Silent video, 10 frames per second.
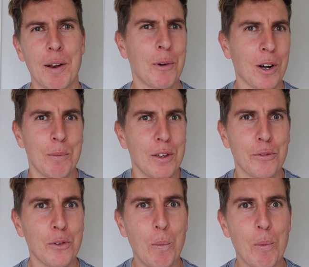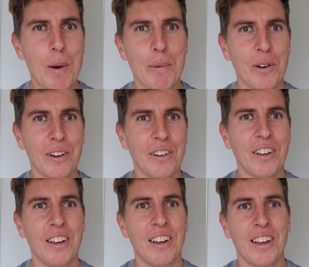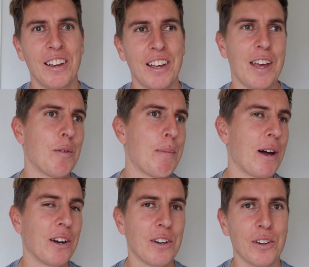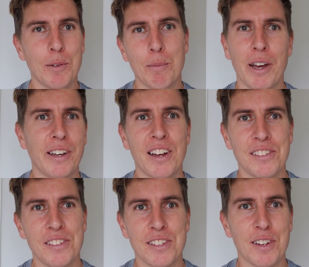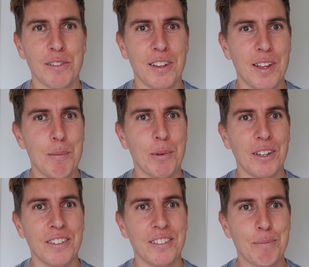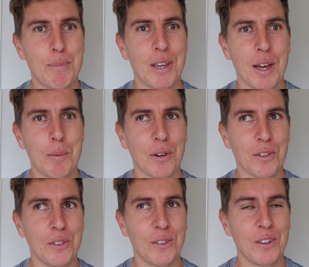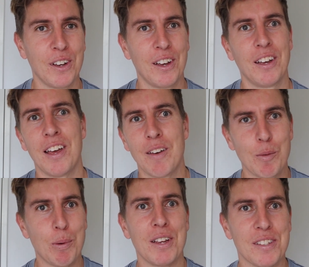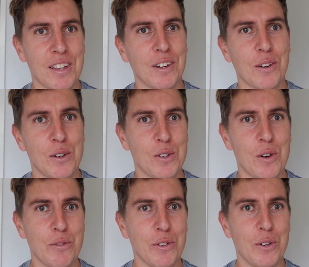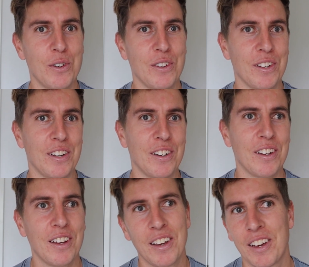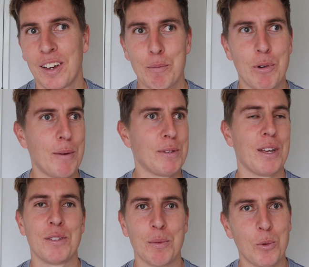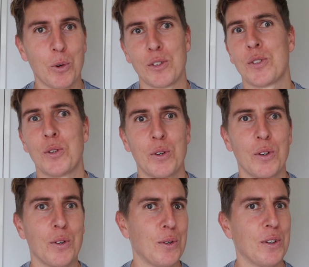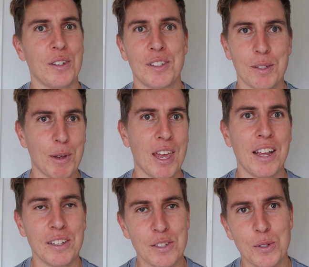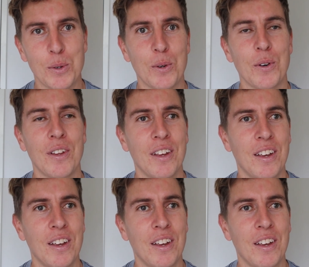I'm not going to be a full prepper and have a bunker and buy guns and stuff like that, but being able to have a place that grows your own food and perhaps have some water stored or some cans stored,